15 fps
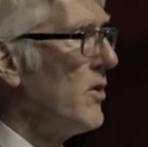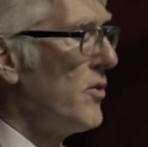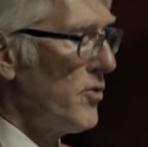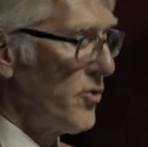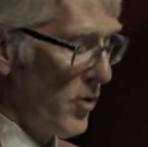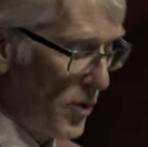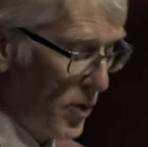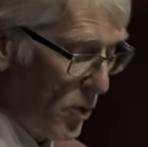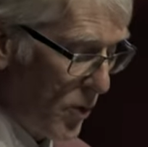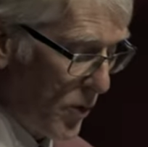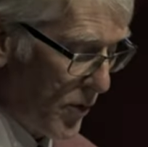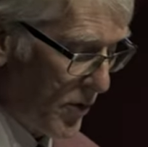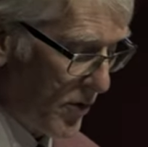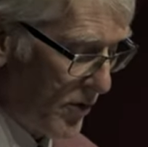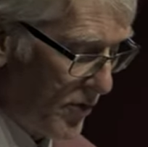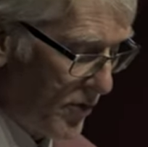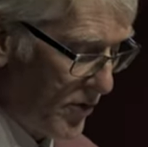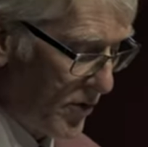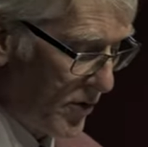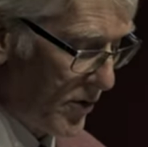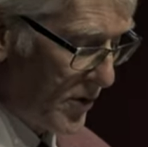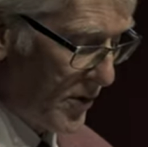So the
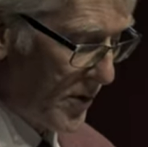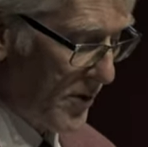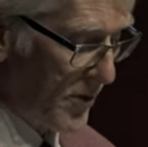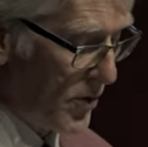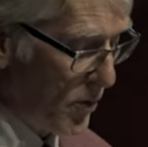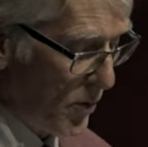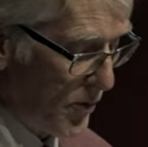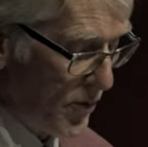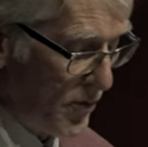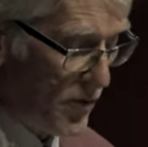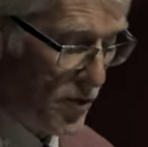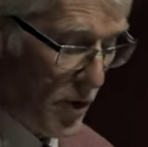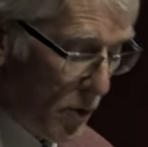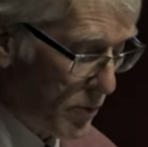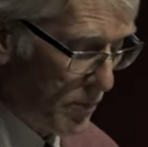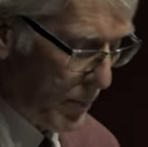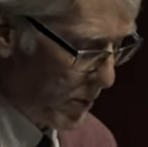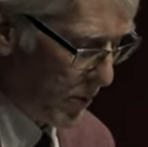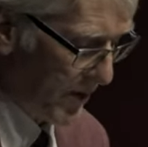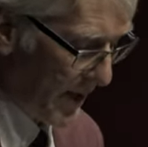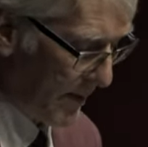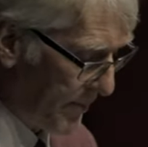authors, the authors don't
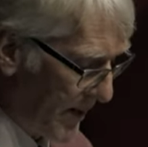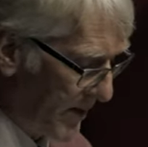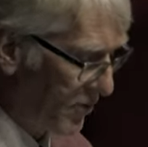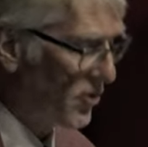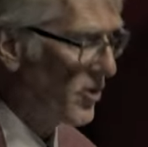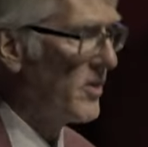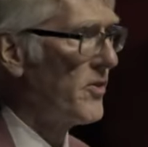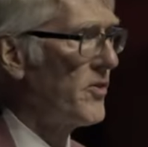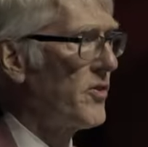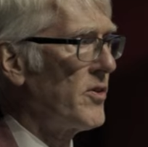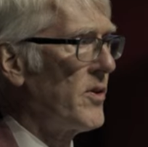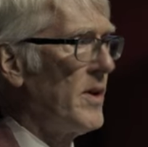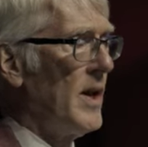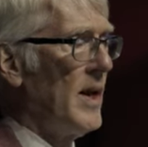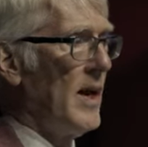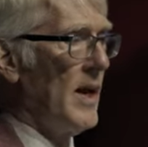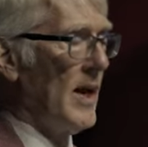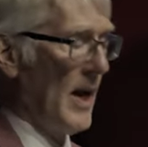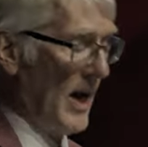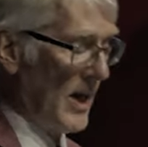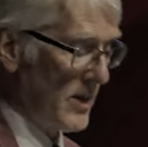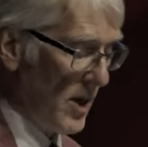pull their punches,
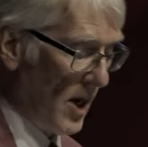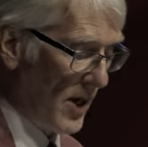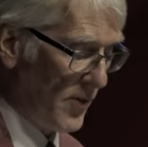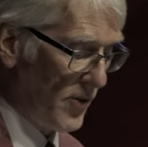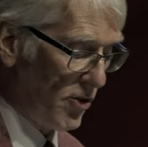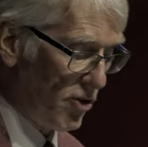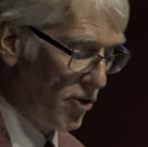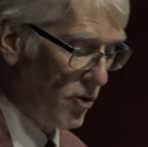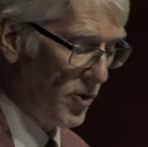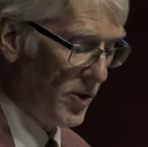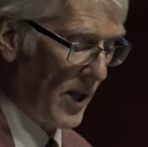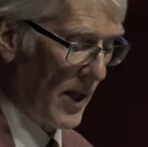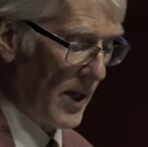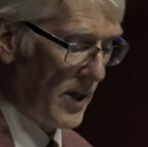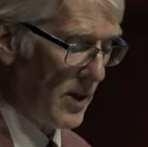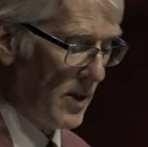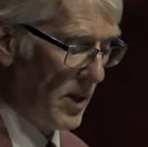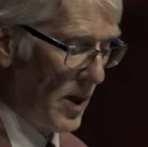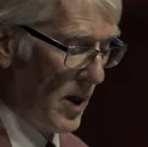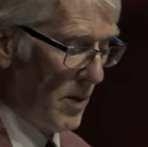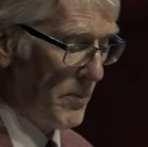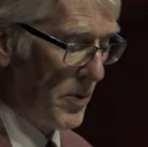and neither should they,
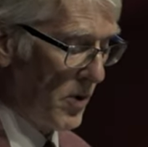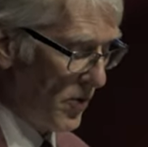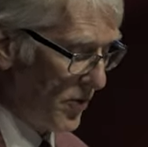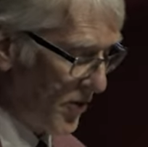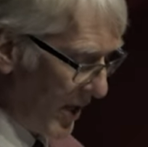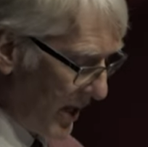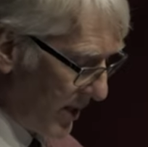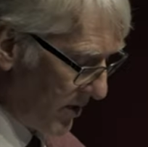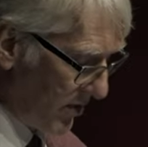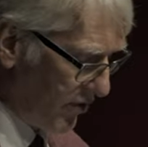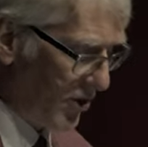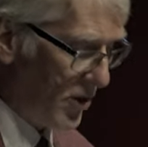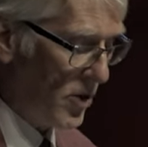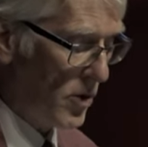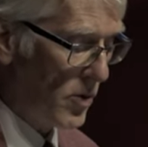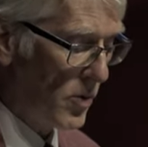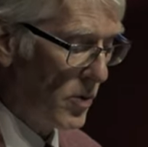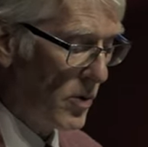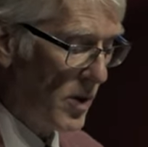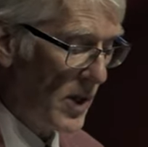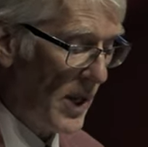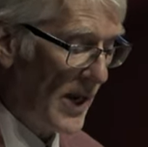because they
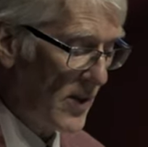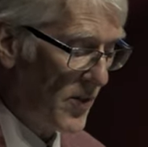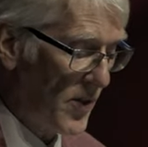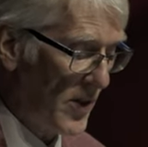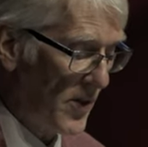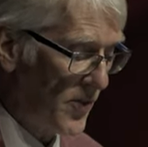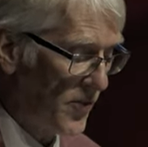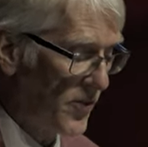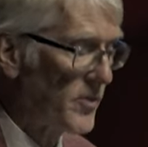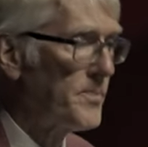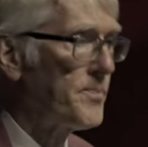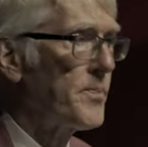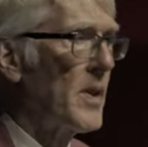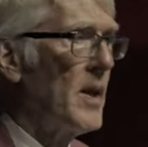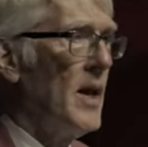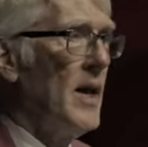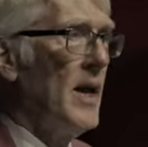continue like this.